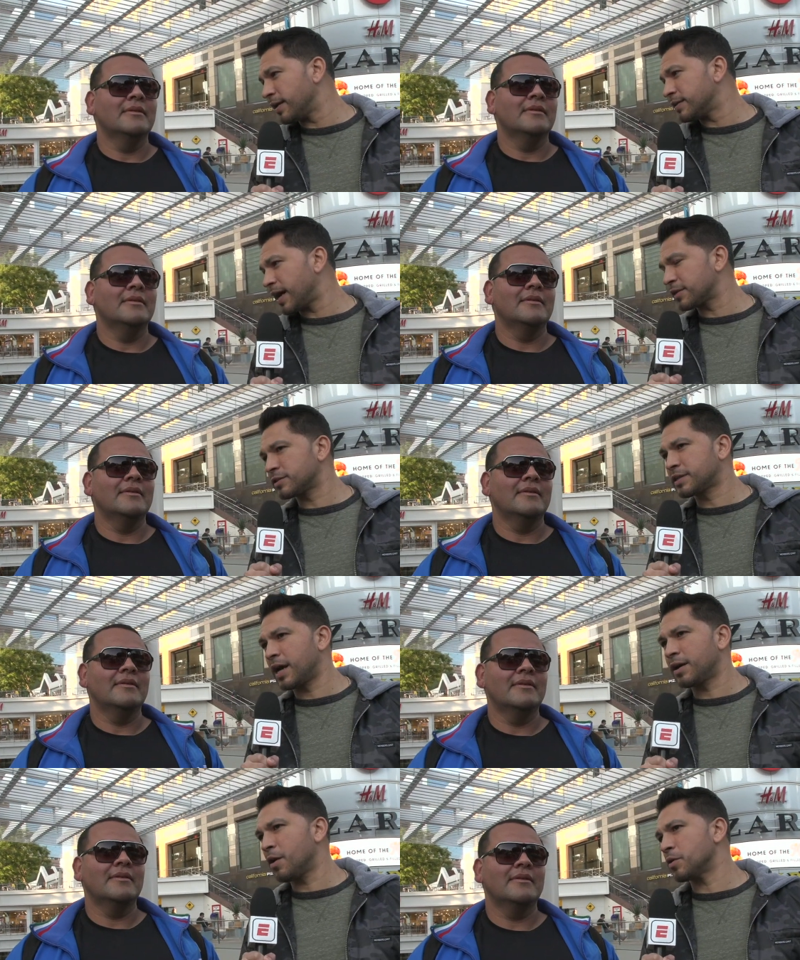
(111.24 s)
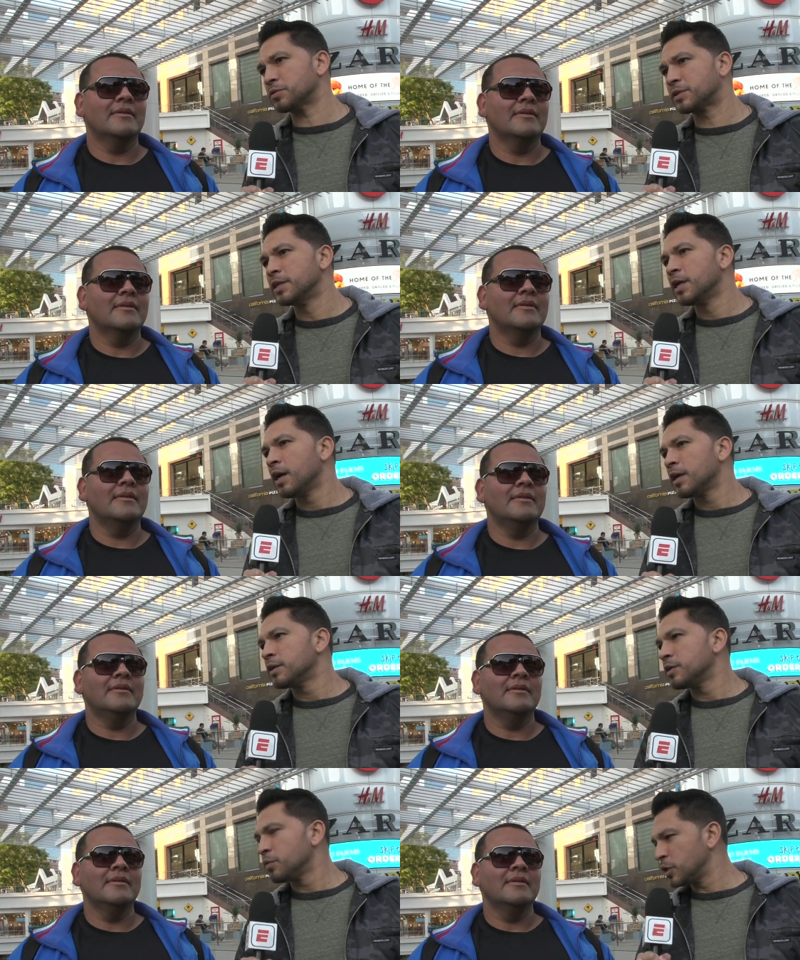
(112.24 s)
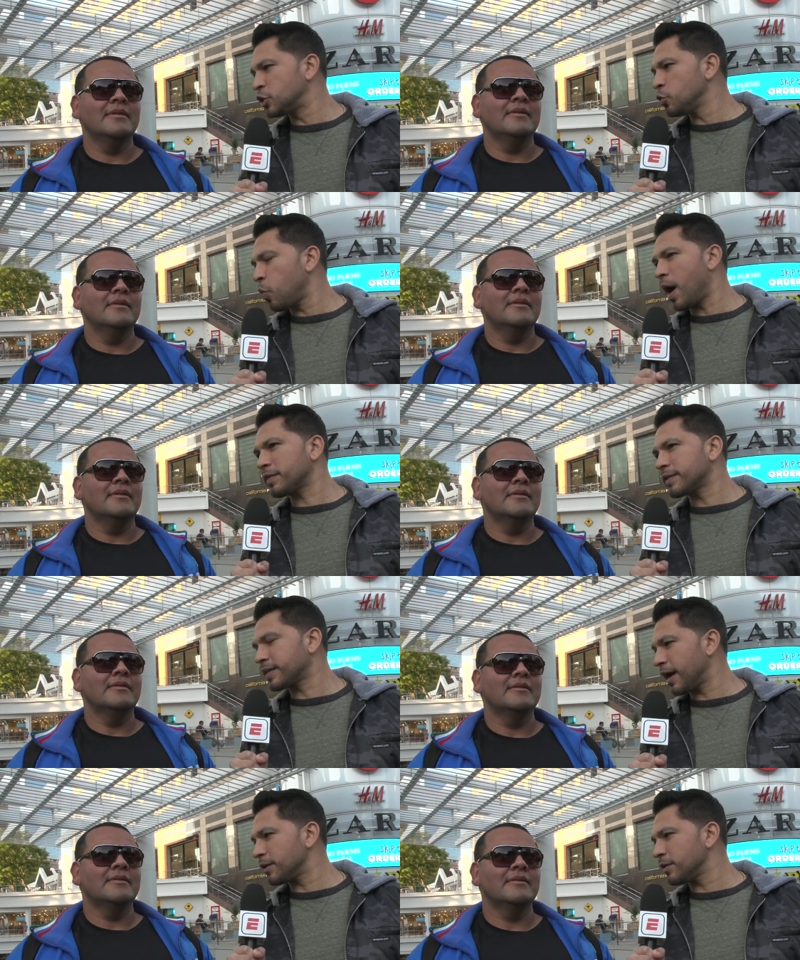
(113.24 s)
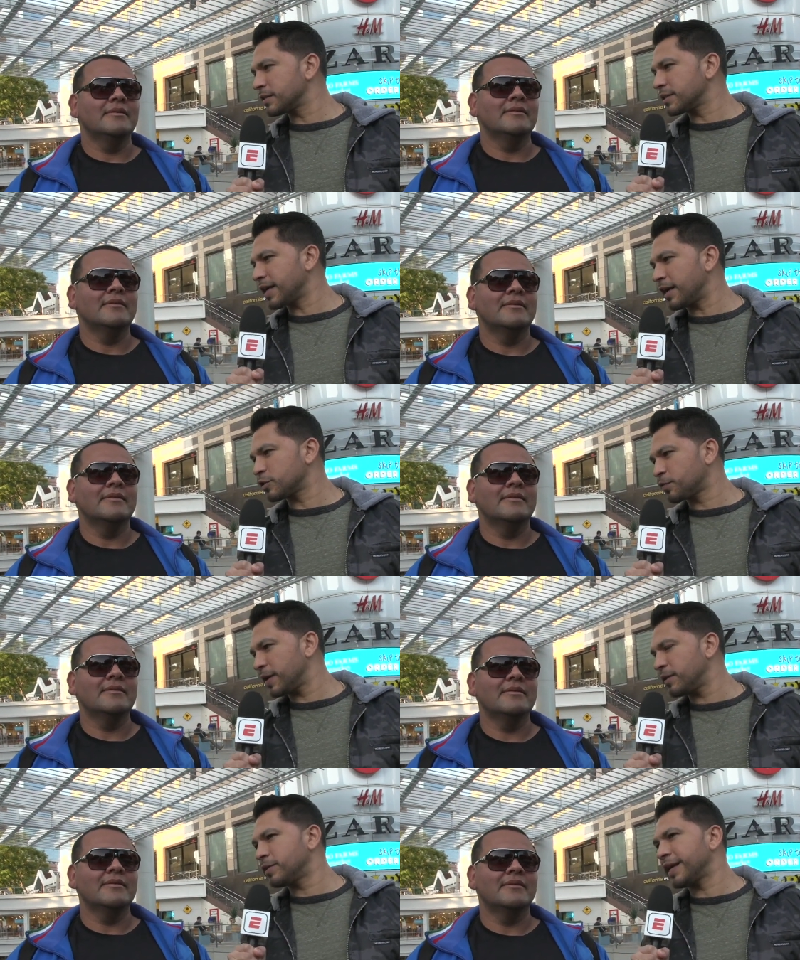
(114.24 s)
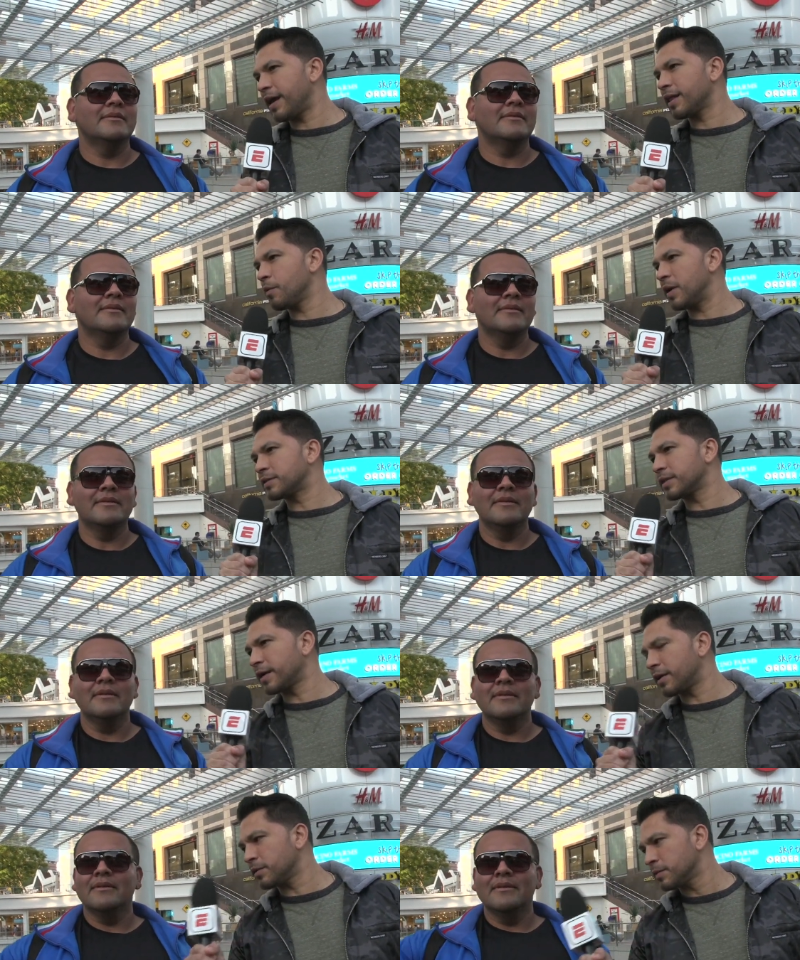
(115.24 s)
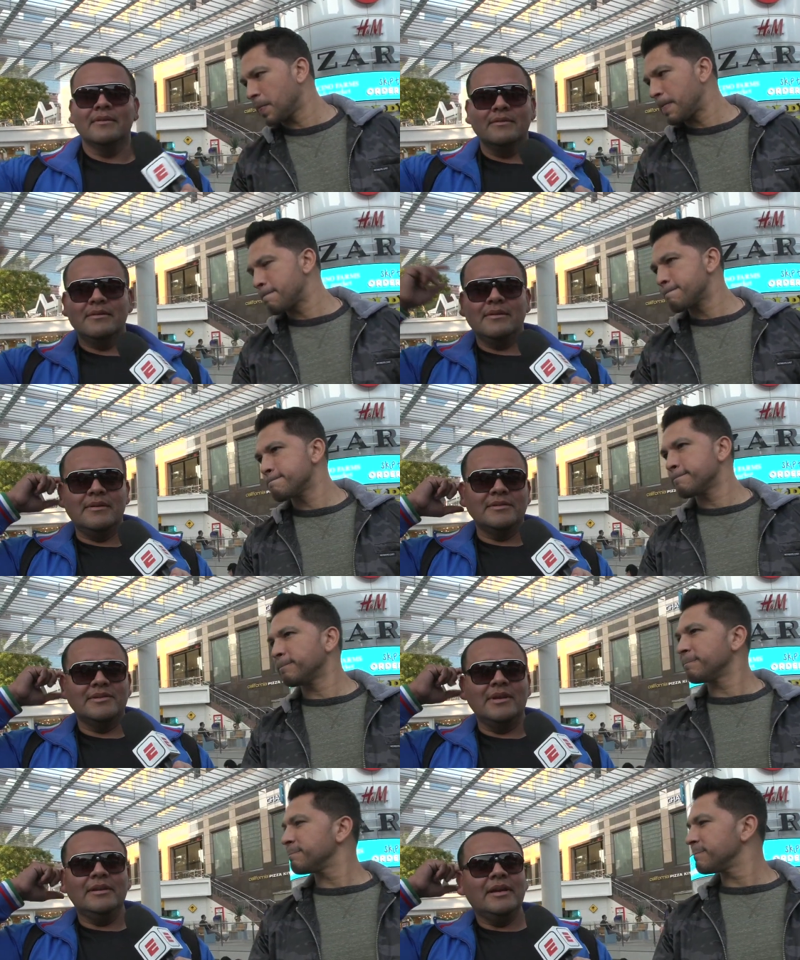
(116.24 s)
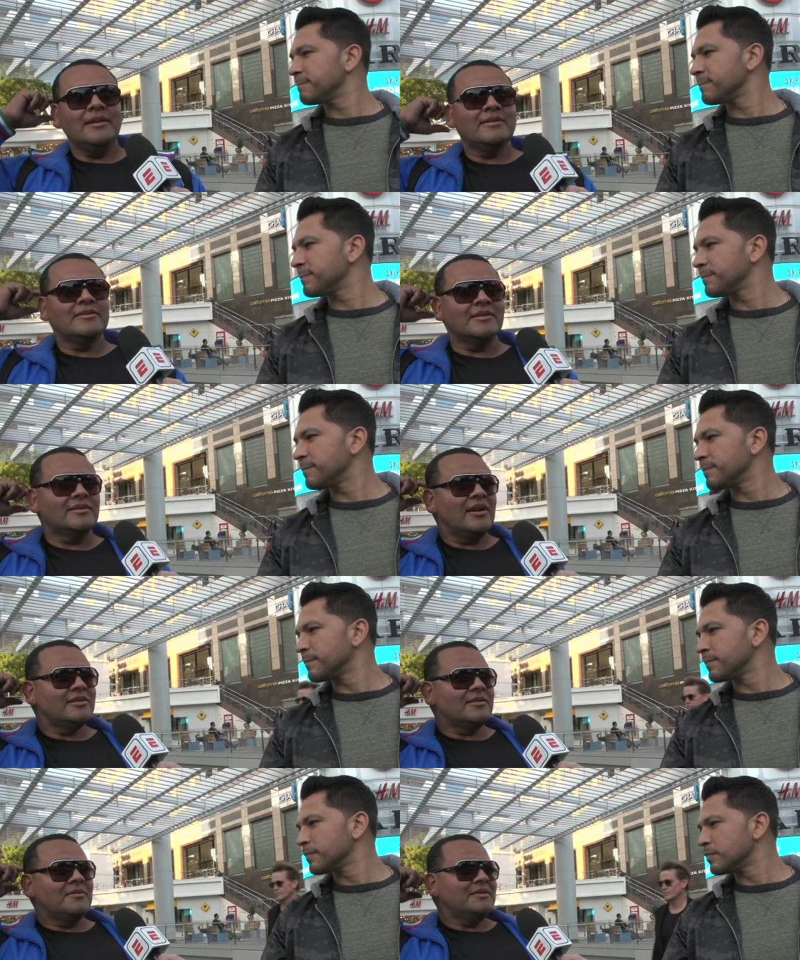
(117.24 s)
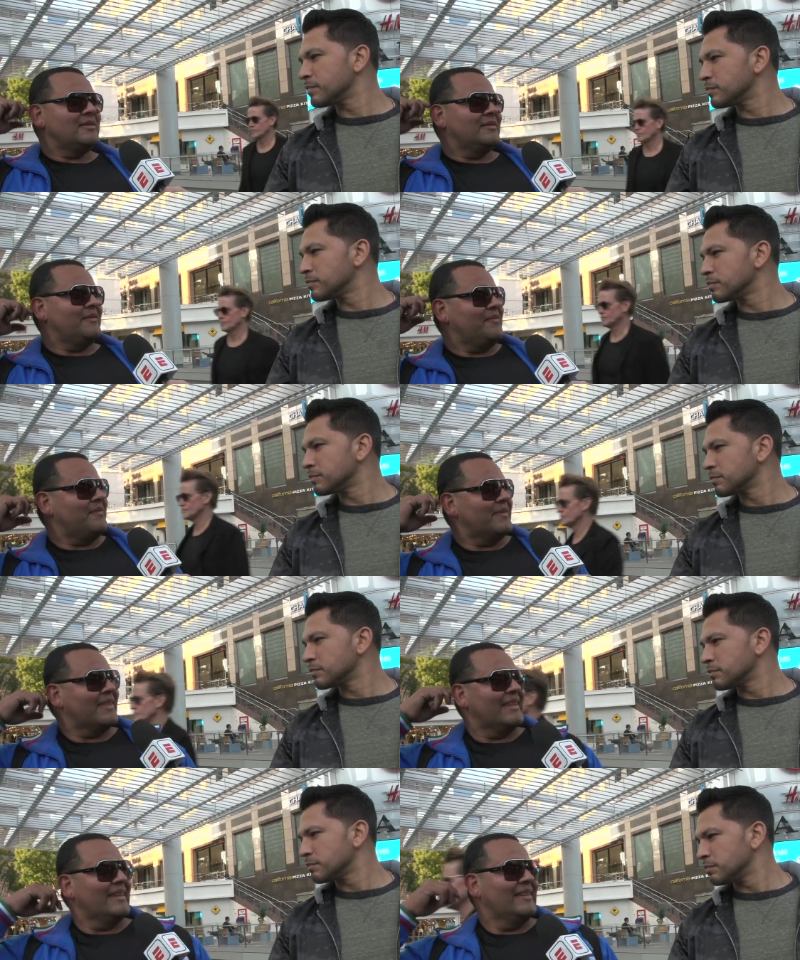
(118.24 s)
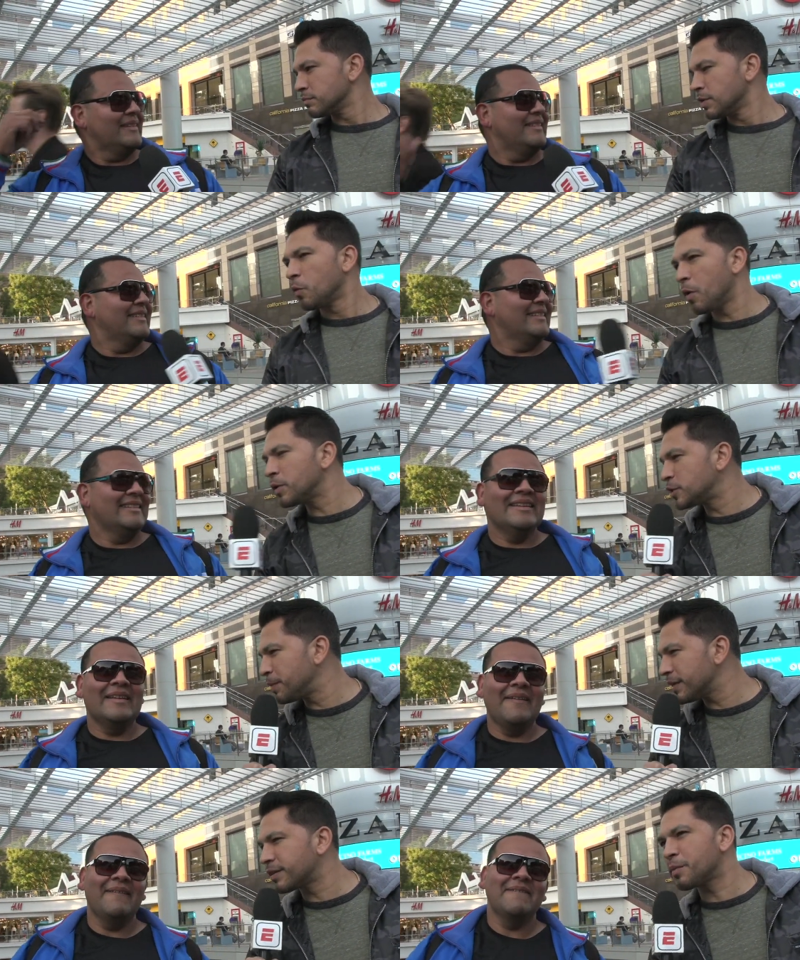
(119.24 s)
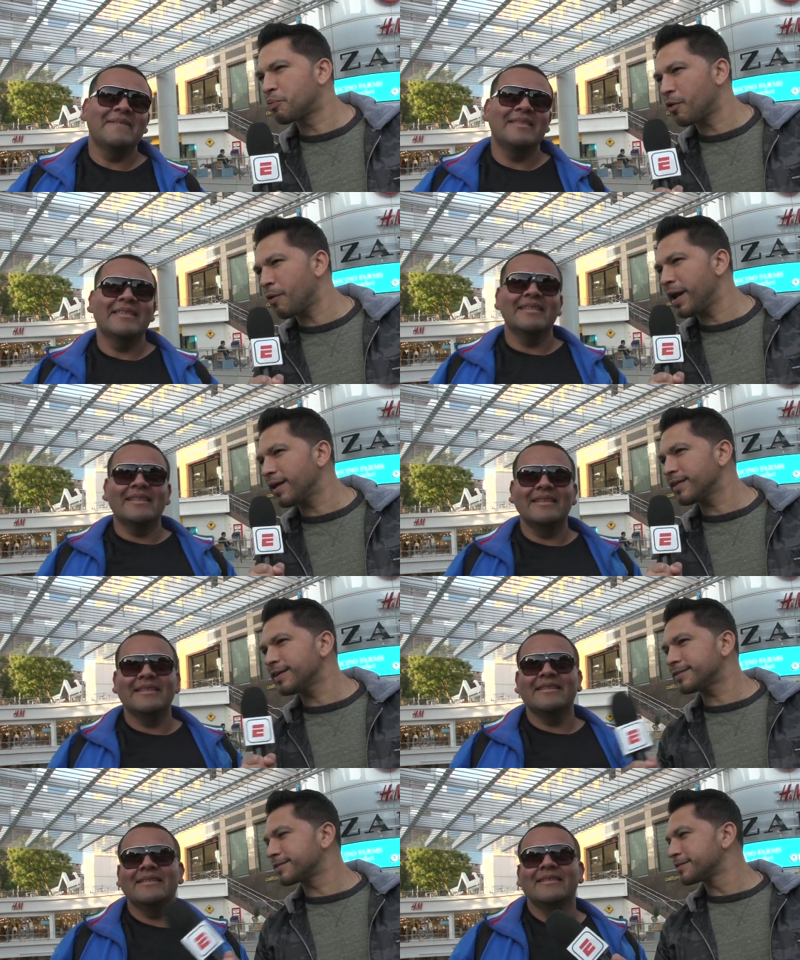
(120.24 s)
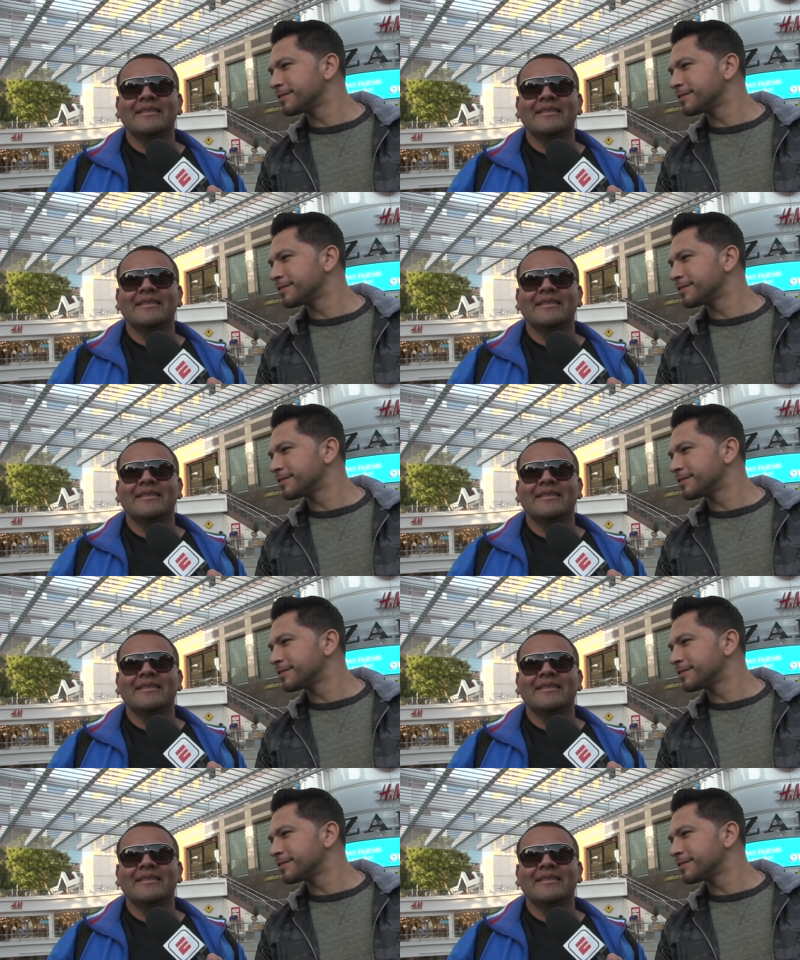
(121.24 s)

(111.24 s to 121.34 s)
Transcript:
Speaker 1: And the Dodgers got hosed. Would you want the title as a Dodgers fan? You think L A wants the title? Oh,
Speaker 2: I'm not into the Dodger. I'm into...
Speaker 1: Well, would you be into the parade at least?